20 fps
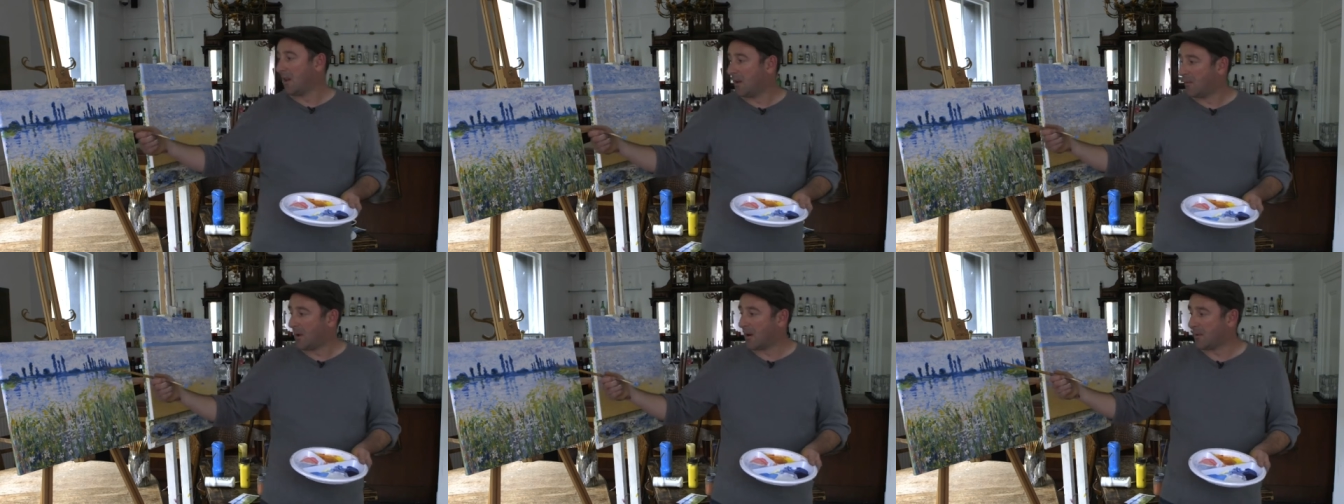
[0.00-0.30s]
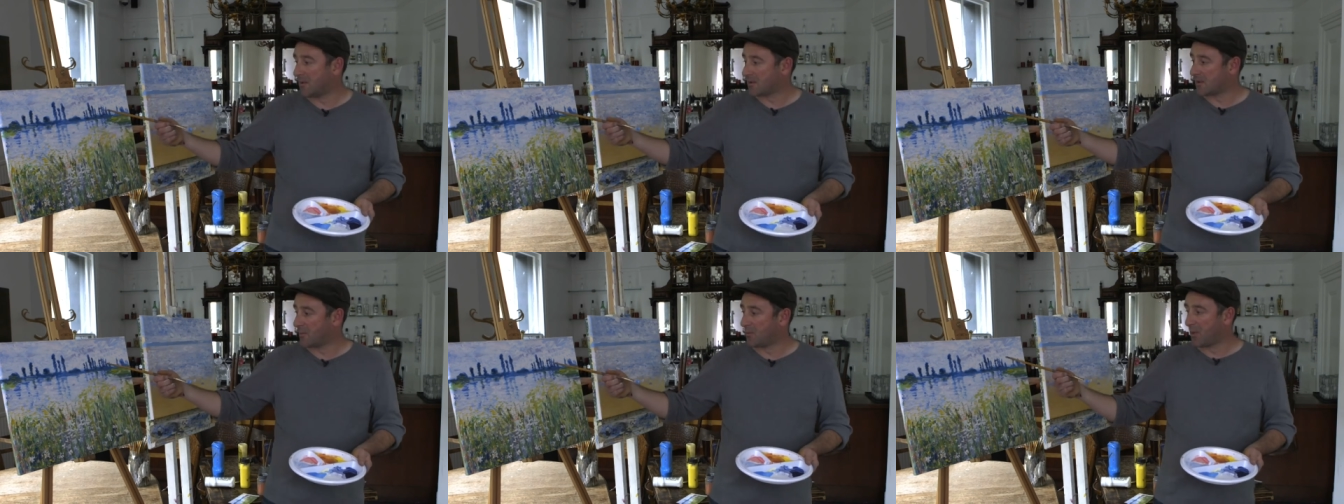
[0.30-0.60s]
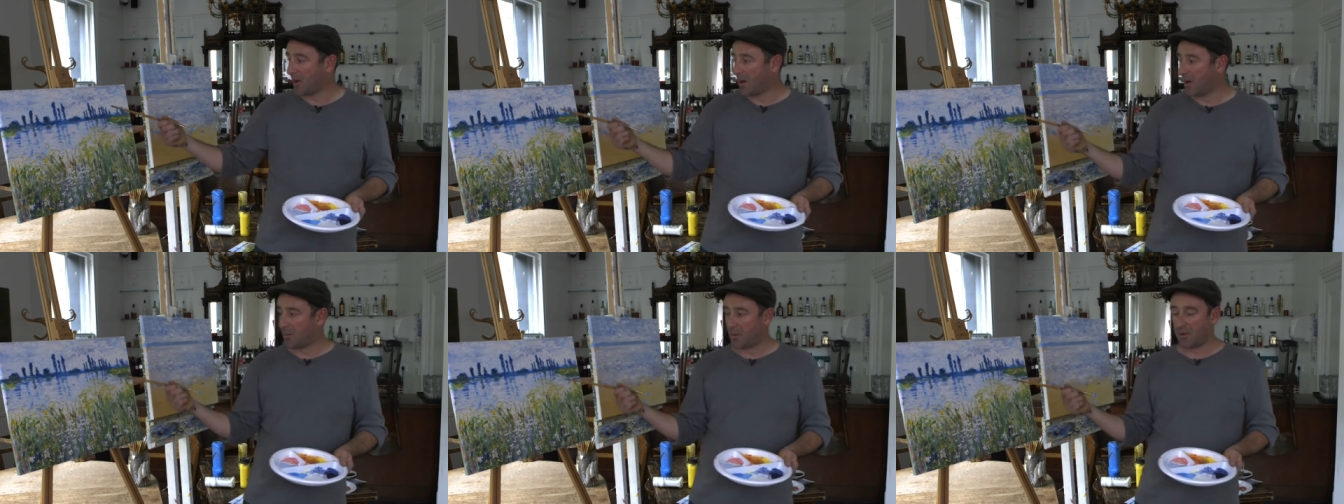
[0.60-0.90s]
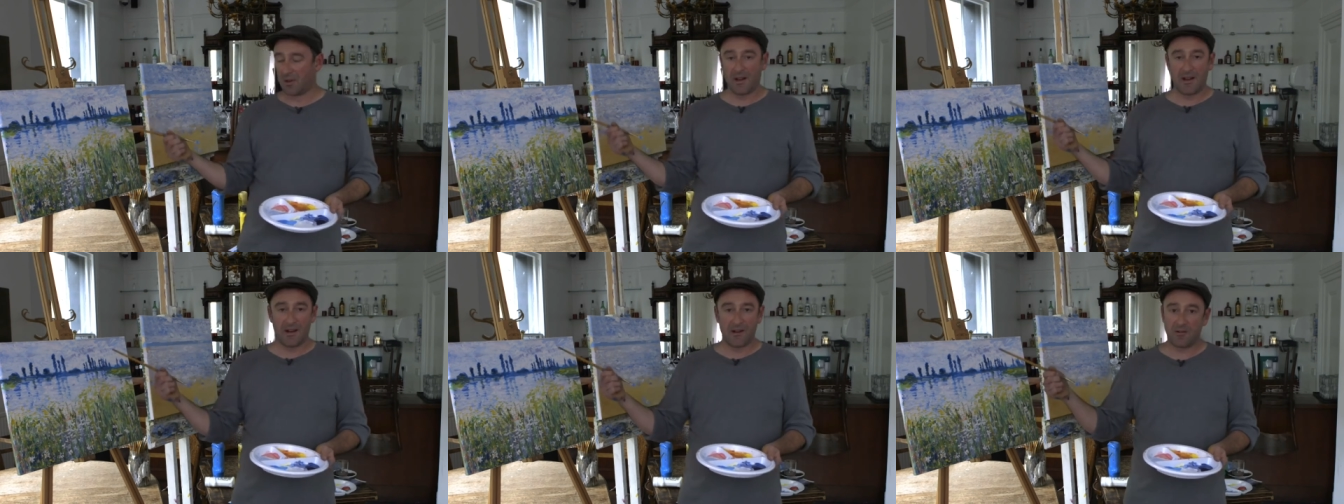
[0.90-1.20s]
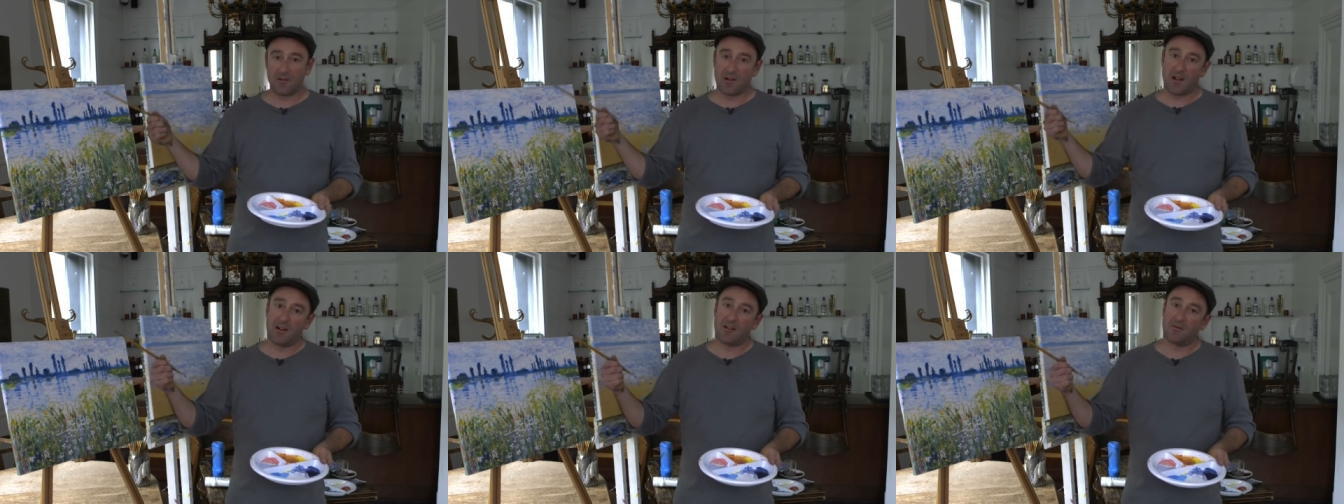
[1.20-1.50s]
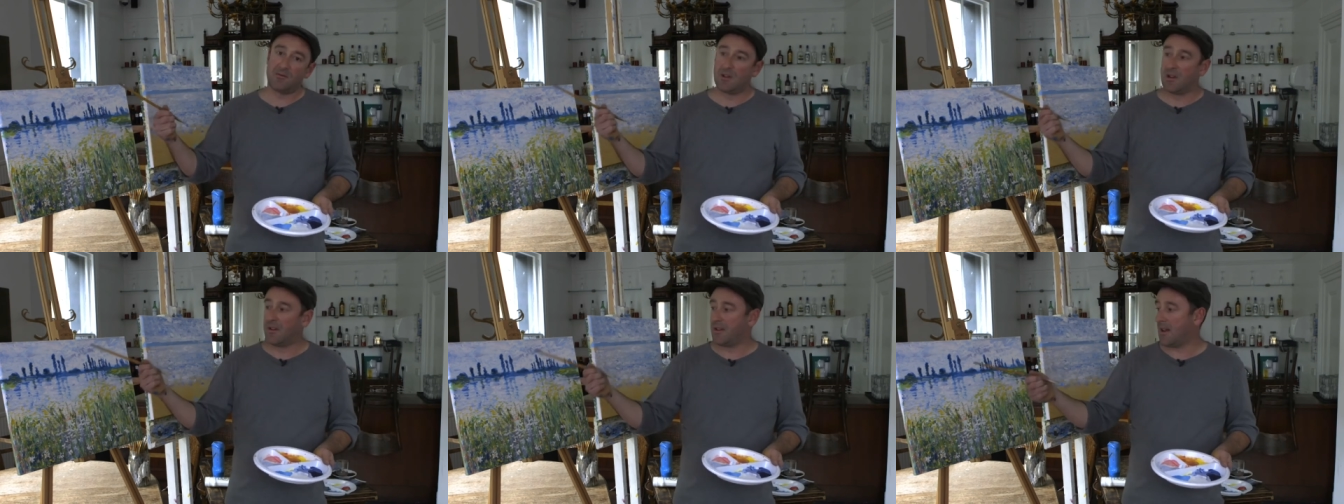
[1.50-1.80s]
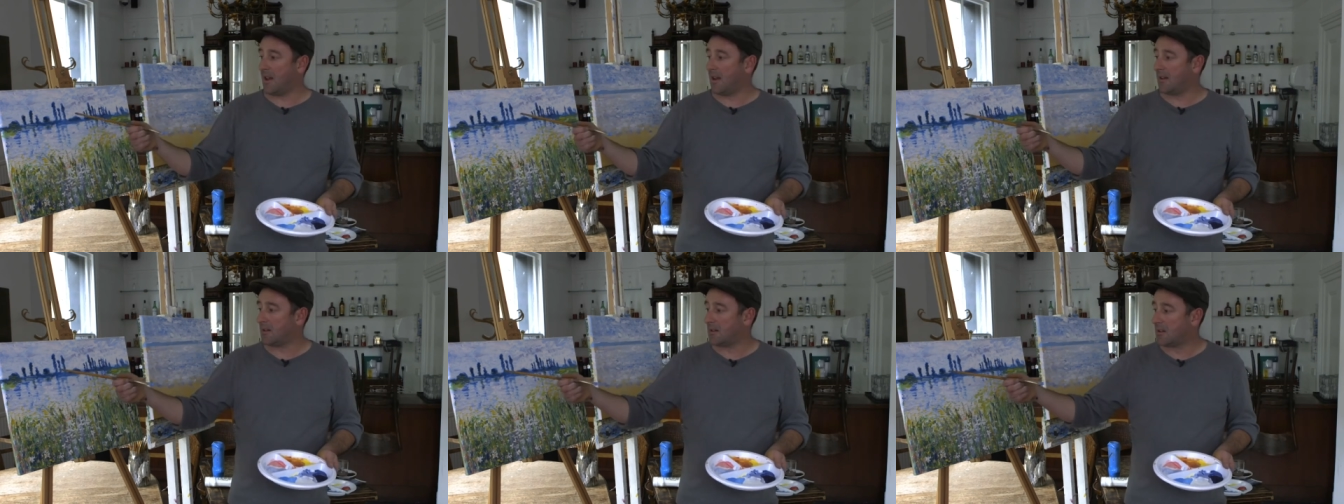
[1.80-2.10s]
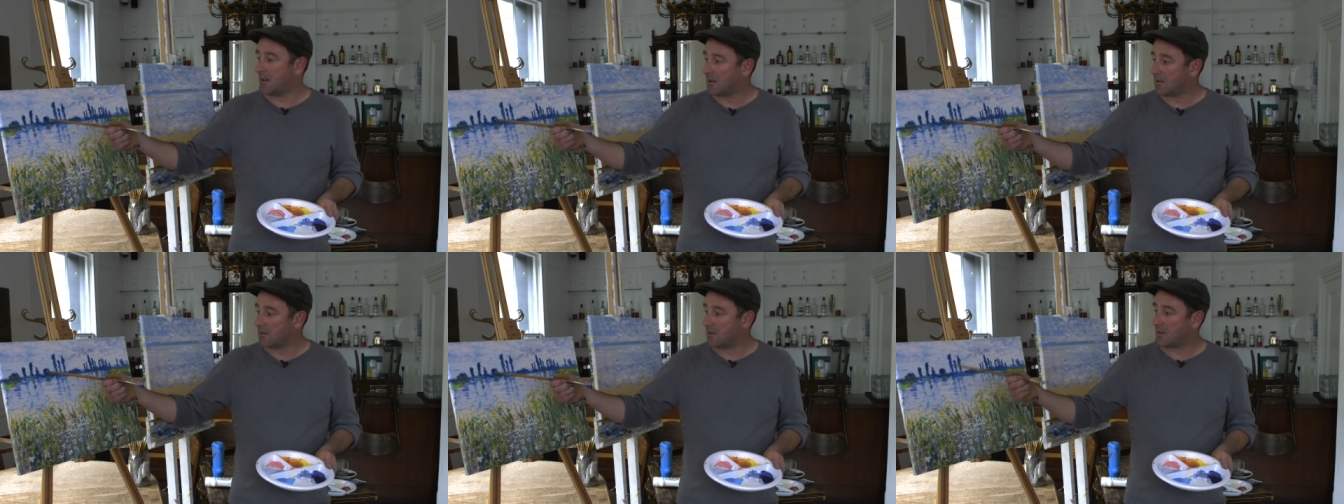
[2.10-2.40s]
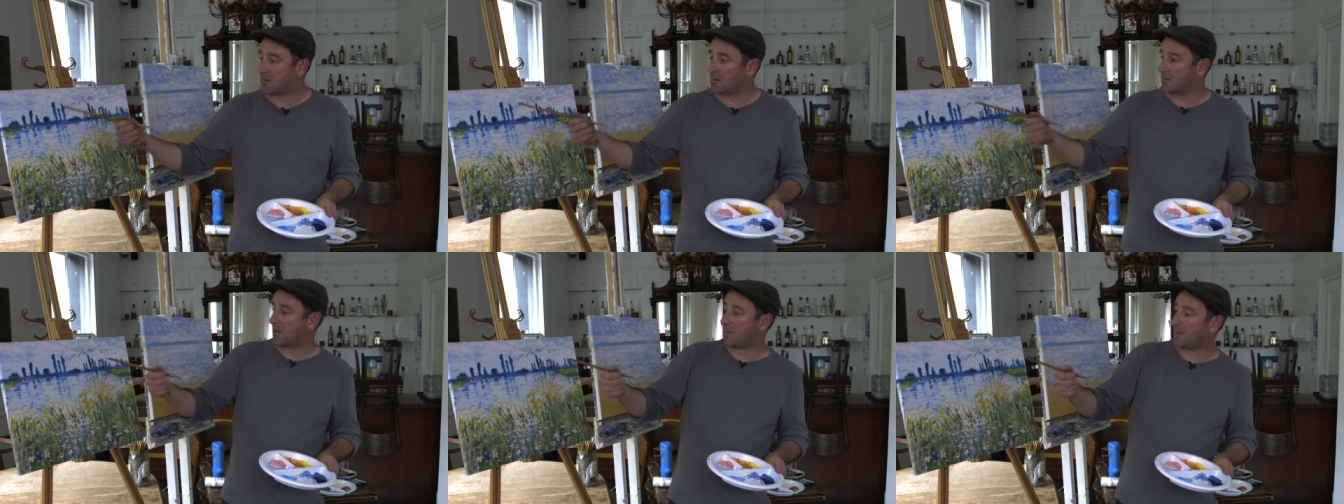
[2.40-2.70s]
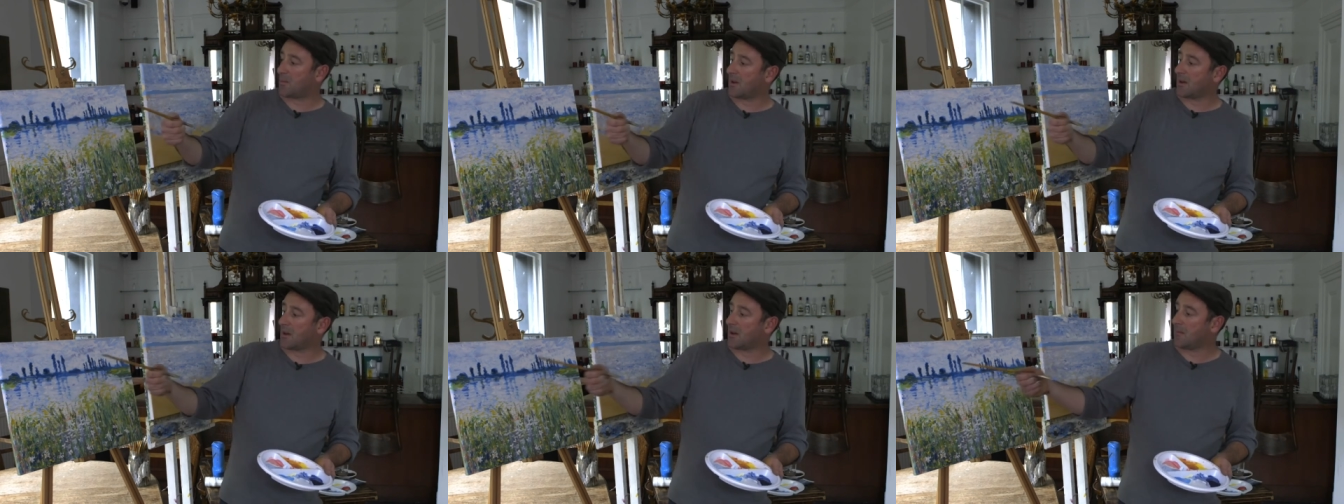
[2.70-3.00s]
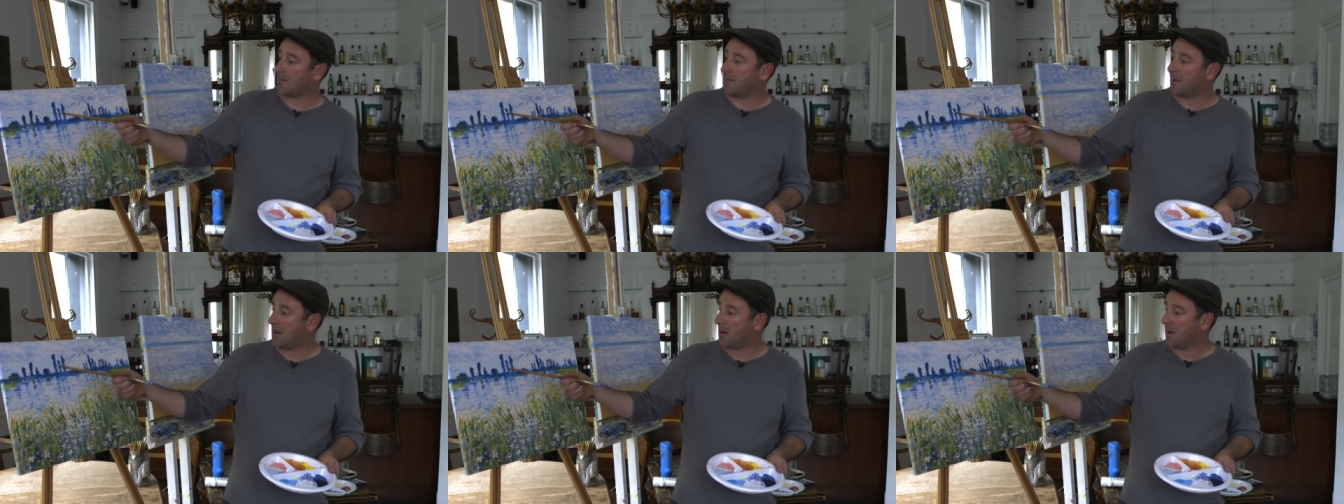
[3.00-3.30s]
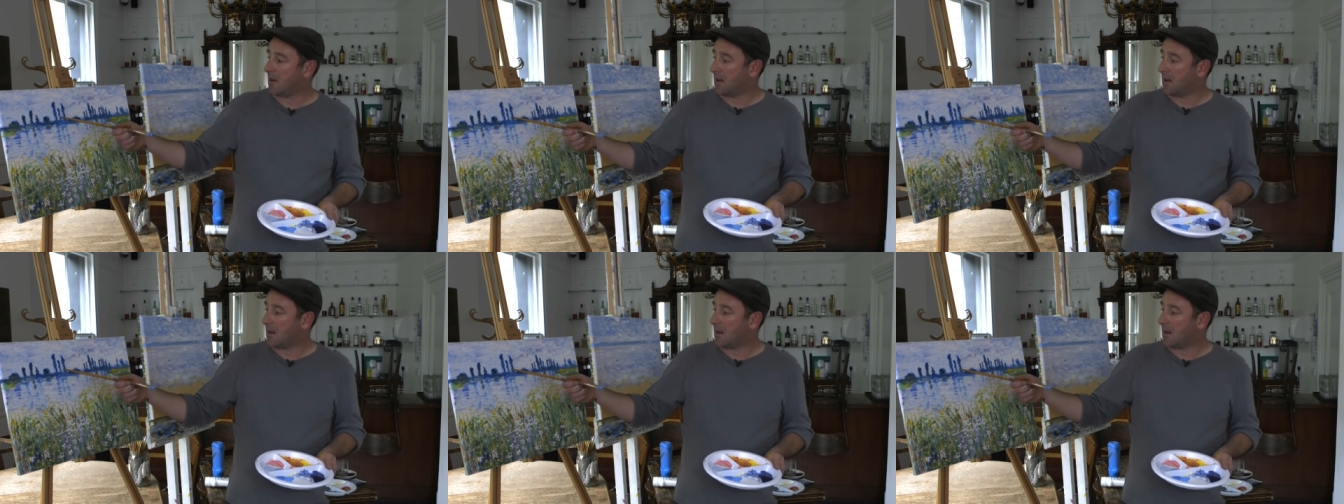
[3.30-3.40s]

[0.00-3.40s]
maybe some purple late, right at the end to, to bring, them,